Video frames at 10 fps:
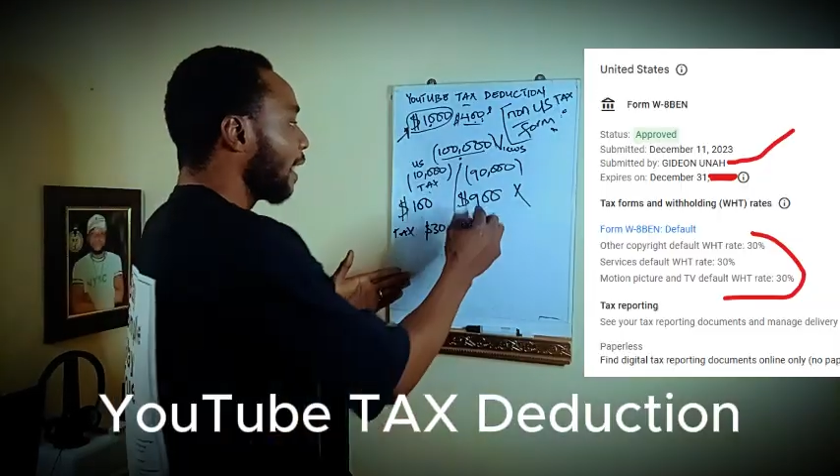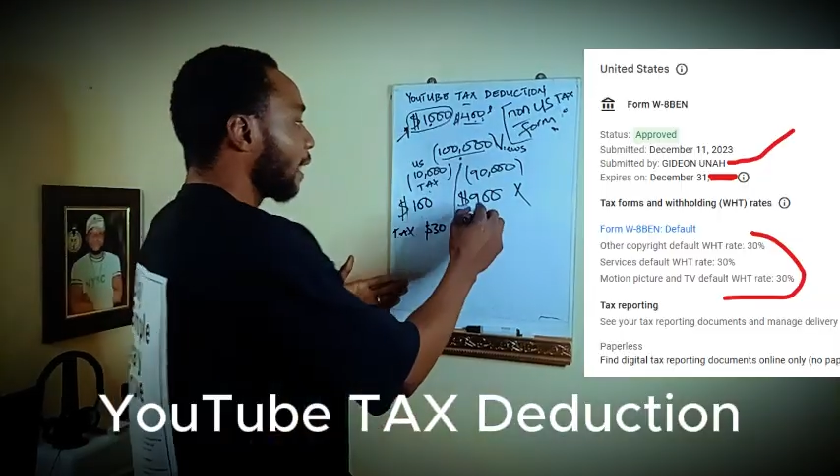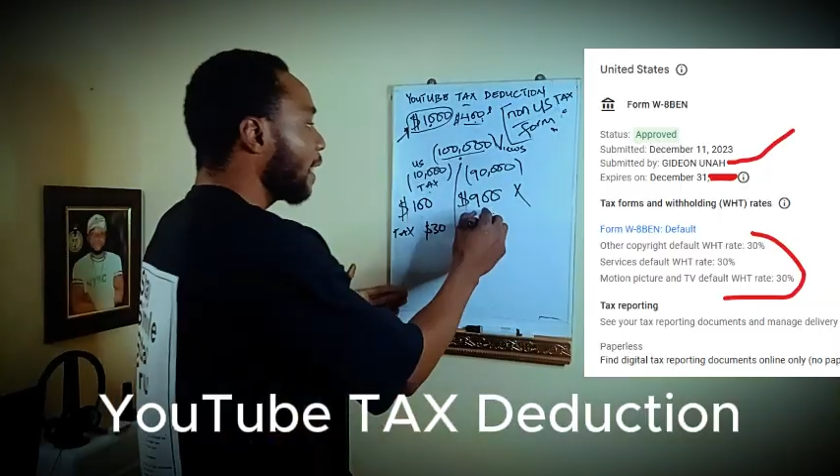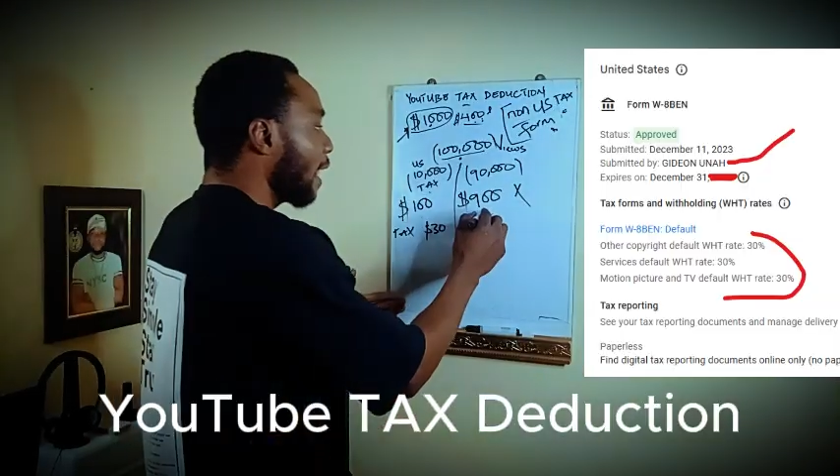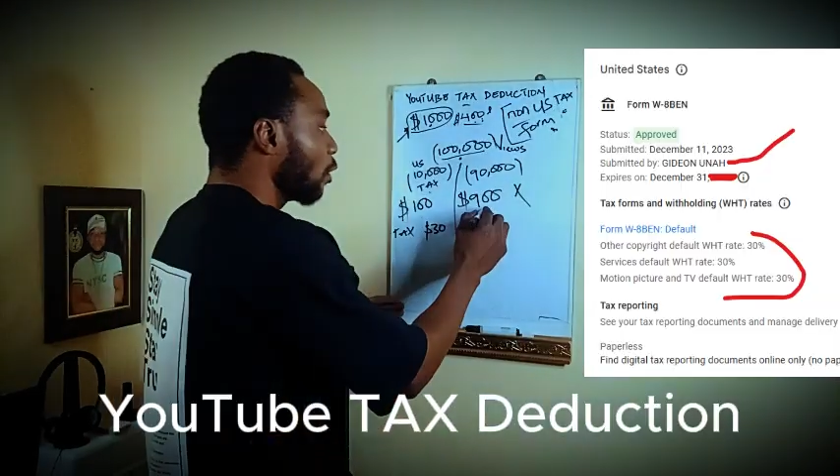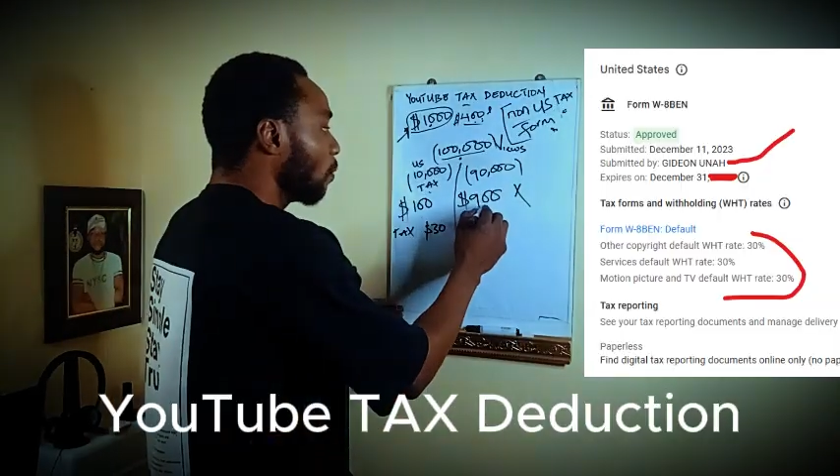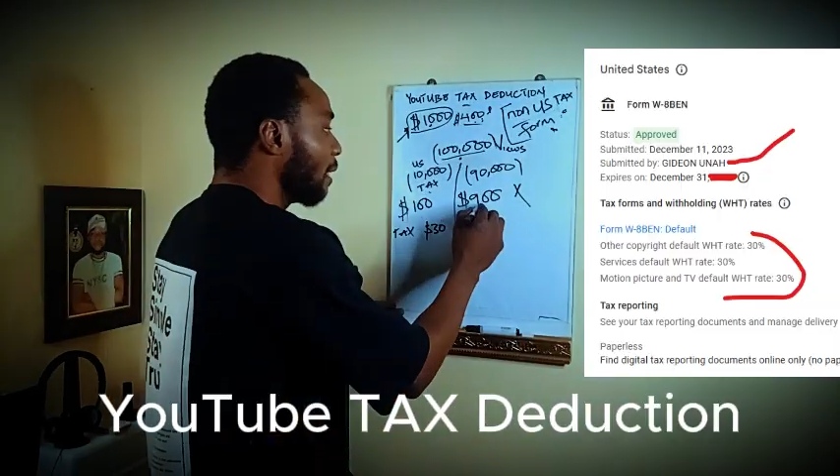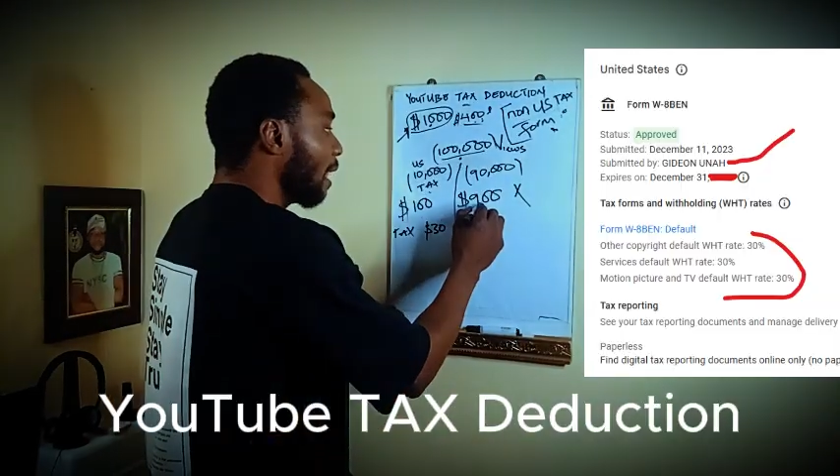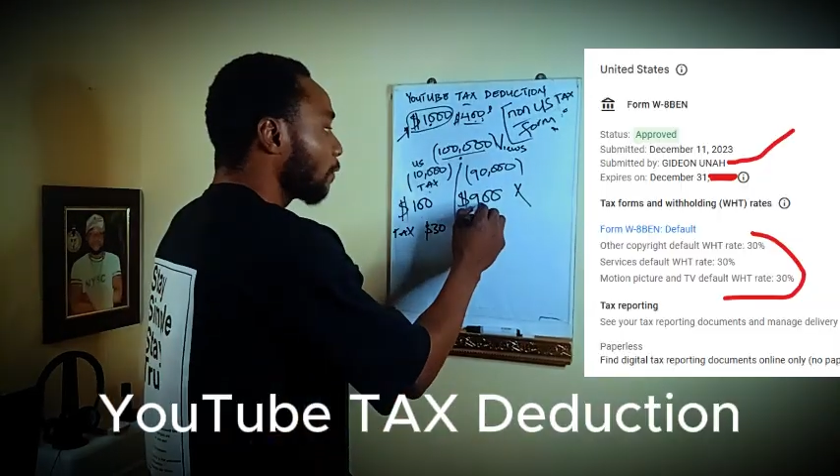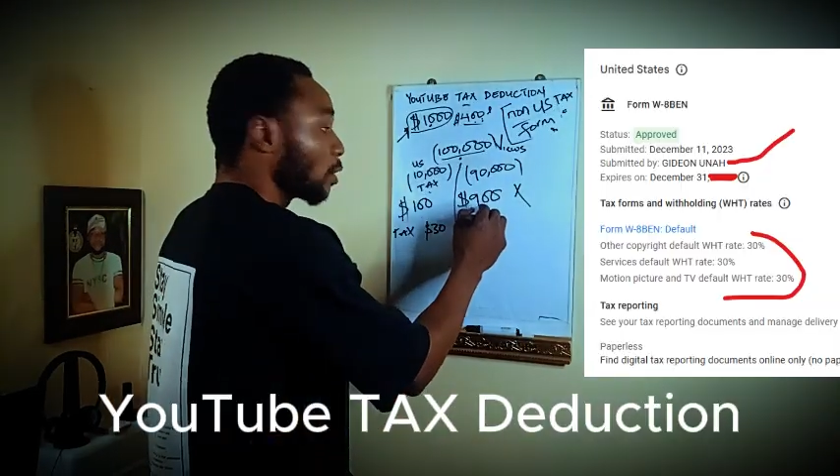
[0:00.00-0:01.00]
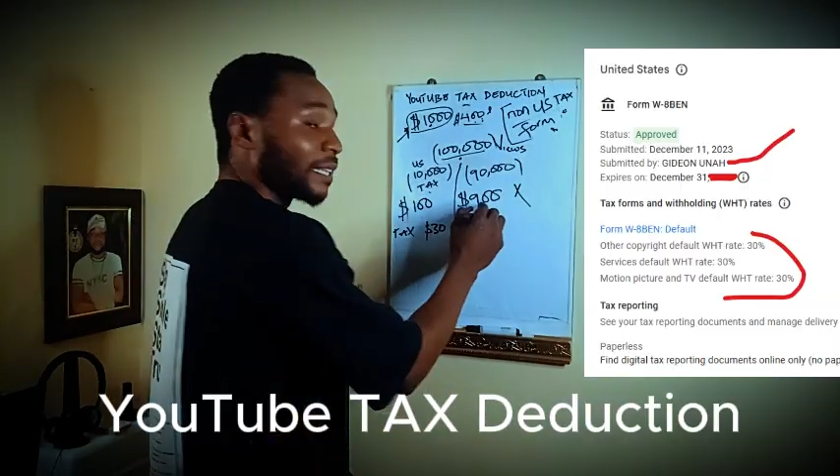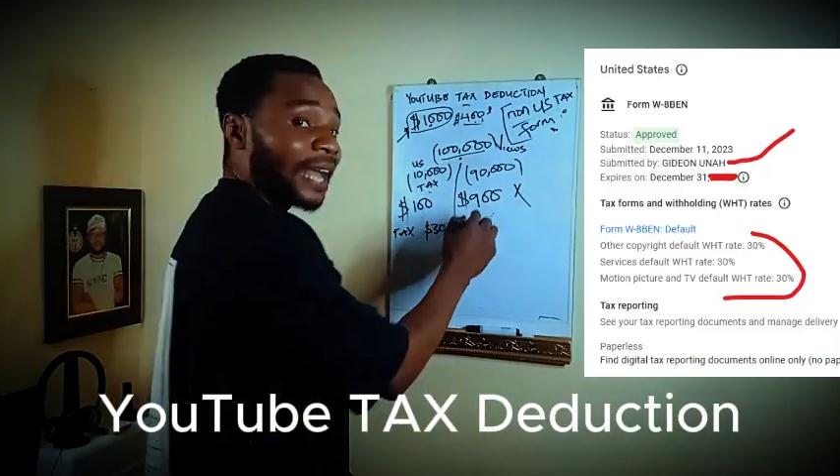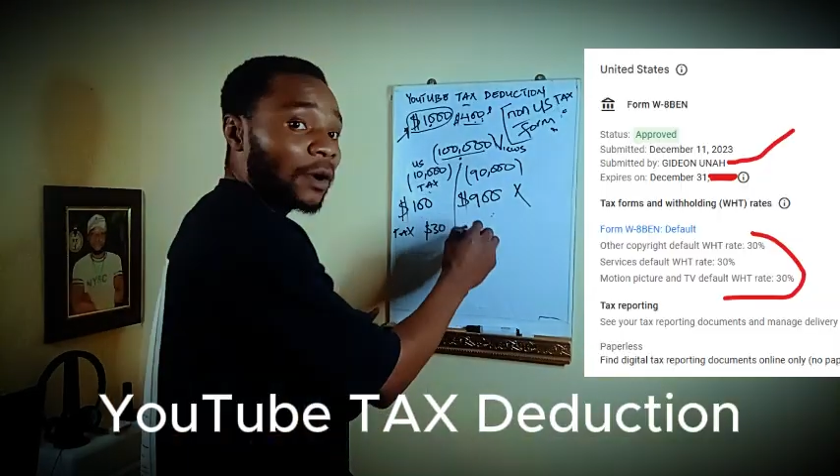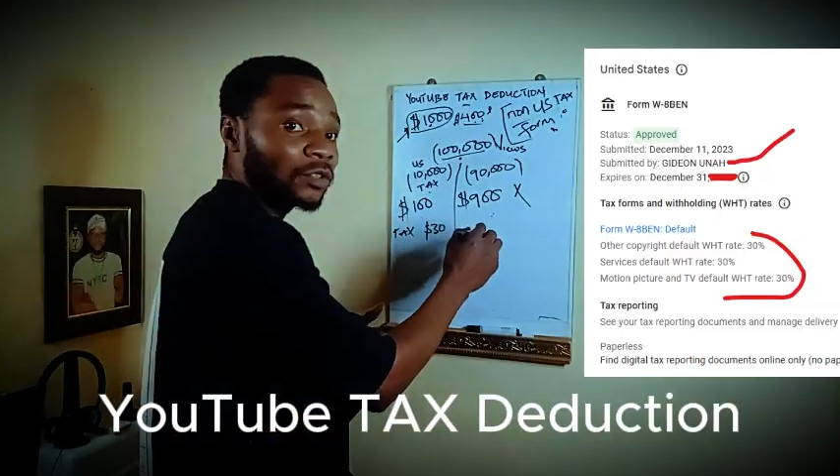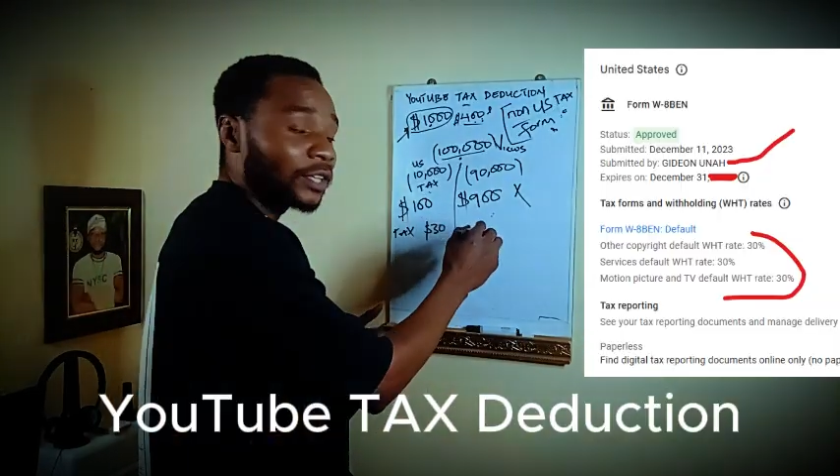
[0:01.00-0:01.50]
here you'll be left with
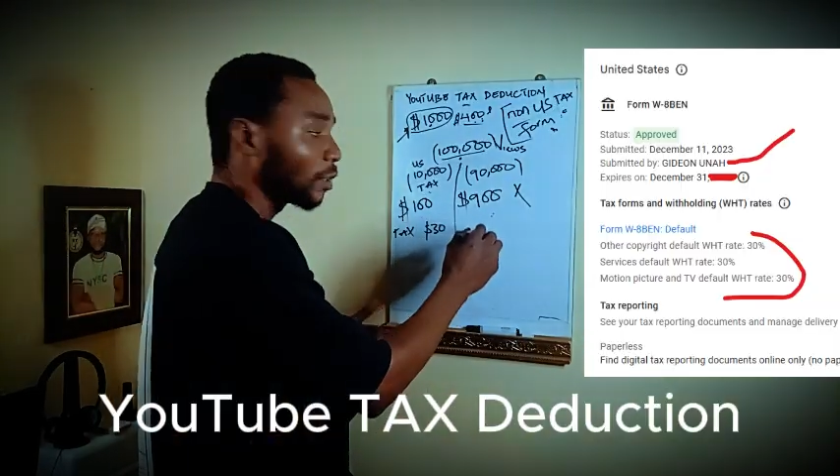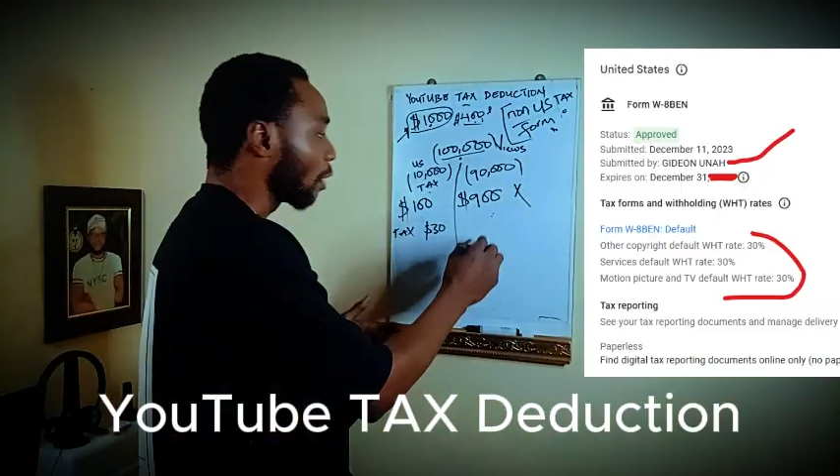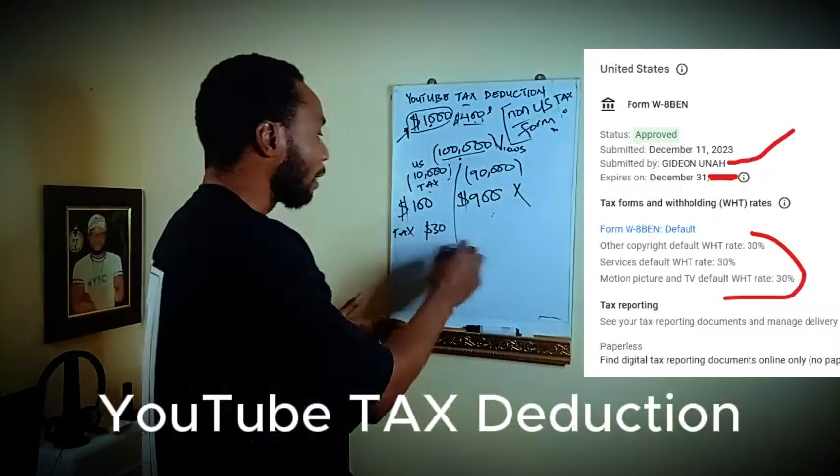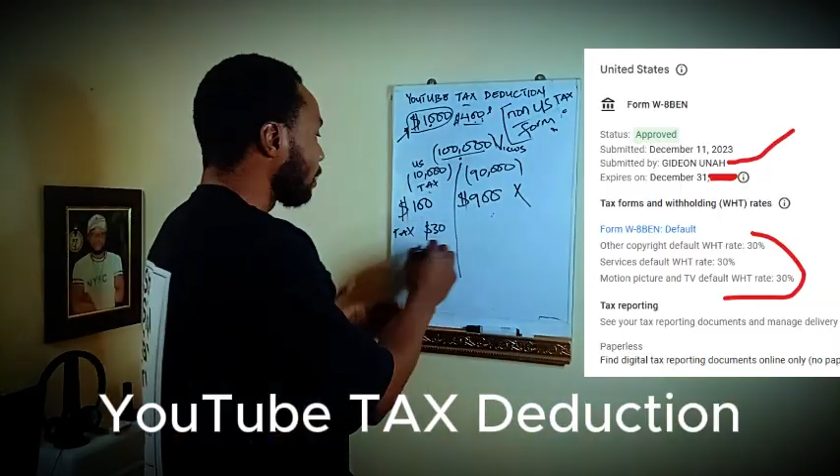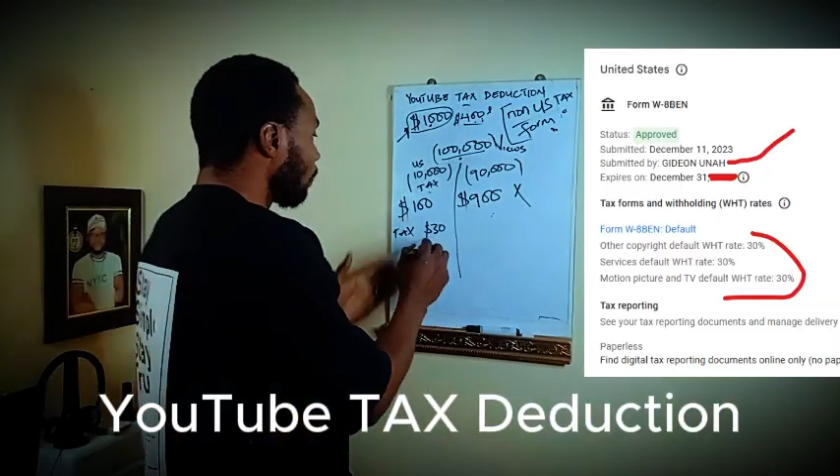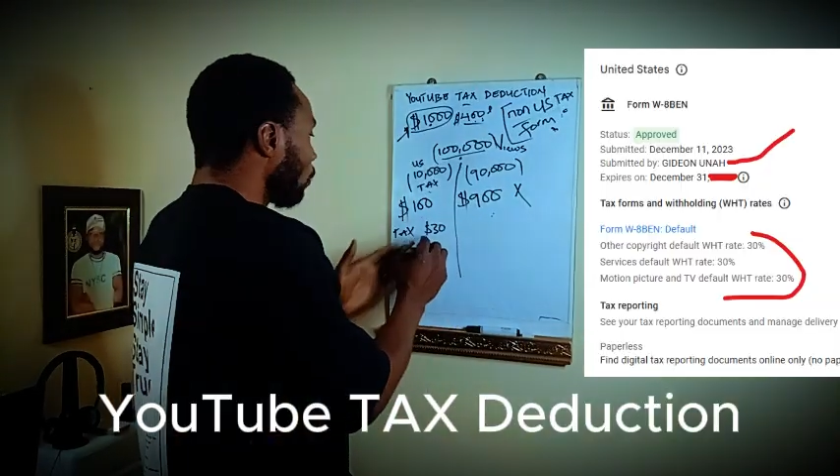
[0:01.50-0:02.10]
$900.